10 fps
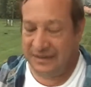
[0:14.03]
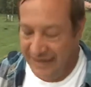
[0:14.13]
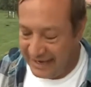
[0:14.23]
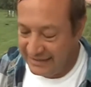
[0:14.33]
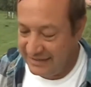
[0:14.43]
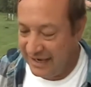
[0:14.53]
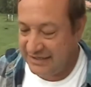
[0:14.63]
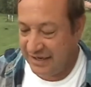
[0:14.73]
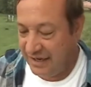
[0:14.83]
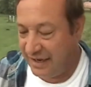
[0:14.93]
Yes.
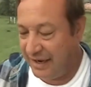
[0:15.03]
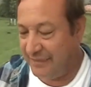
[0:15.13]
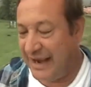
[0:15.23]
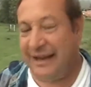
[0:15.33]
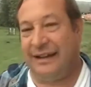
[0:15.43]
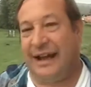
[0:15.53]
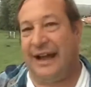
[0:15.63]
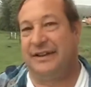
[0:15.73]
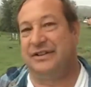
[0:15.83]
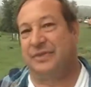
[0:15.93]

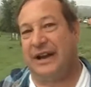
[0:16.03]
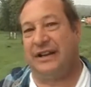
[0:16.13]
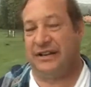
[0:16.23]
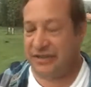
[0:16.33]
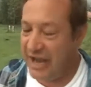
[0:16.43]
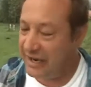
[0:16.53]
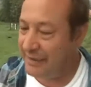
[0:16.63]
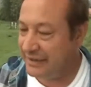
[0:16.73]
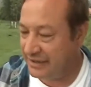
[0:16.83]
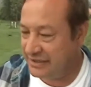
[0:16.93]
I just wanted to talk
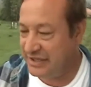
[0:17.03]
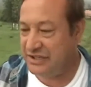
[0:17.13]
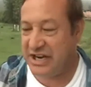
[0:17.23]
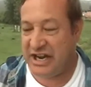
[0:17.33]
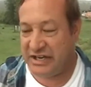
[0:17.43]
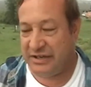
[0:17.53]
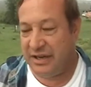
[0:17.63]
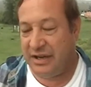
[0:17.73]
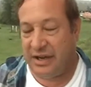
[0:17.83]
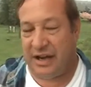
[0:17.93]
about the
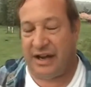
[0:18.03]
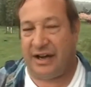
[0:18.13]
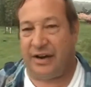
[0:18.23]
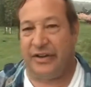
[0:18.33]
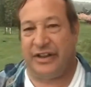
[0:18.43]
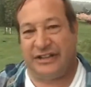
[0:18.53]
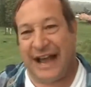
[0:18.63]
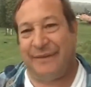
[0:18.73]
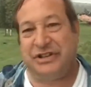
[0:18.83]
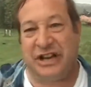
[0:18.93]
or the
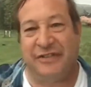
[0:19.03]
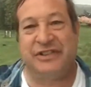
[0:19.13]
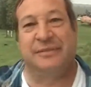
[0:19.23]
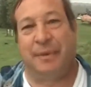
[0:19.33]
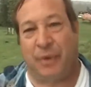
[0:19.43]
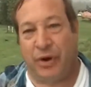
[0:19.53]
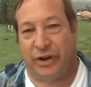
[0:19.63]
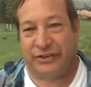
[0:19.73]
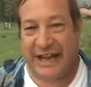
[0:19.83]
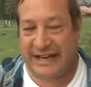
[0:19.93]
Thomas Jefferson
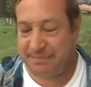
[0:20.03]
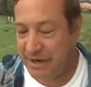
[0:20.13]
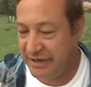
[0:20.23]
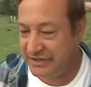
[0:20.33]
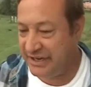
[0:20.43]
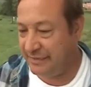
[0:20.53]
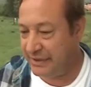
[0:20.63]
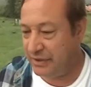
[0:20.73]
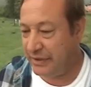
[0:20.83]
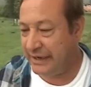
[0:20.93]
Memorial dance parties that have
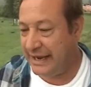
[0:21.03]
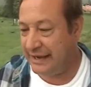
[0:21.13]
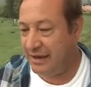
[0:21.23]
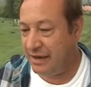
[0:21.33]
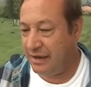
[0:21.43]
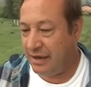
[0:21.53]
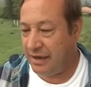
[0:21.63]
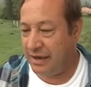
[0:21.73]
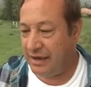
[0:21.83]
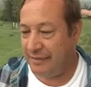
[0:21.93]
been going on.
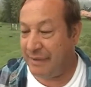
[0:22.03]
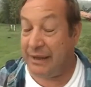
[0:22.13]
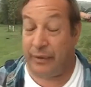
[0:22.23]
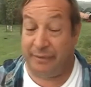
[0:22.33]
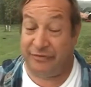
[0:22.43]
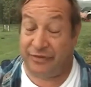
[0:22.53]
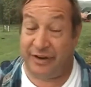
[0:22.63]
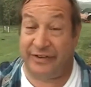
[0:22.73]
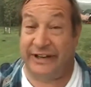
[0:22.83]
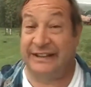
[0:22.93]
By the way,
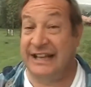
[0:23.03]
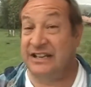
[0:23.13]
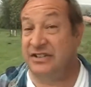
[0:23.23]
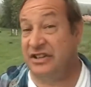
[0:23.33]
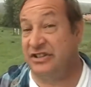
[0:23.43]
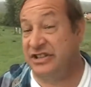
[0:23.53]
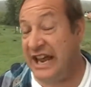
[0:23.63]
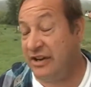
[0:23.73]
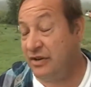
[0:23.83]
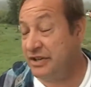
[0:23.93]
before I forget, that
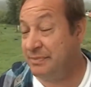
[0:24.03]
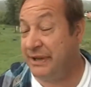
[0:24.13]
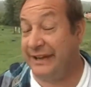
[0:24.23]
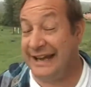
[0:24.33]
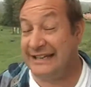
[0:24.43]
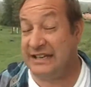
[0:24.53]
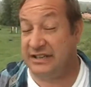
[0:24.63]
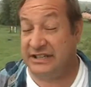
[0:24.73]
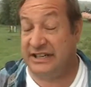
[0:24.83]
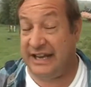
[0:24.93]
Szandor is spelled
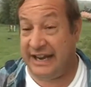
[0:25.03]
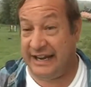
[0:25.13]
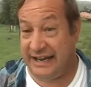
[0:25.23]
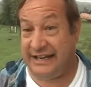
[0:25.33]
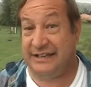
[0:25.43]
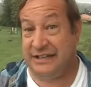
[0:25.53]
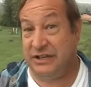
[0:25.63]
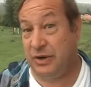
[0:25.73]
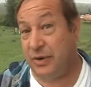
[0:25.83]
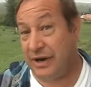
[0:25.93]

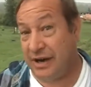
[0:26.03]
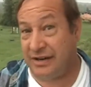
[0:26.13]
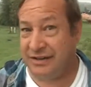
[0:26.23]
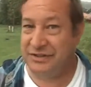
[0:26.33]
S-Z-A-N-D-O-R.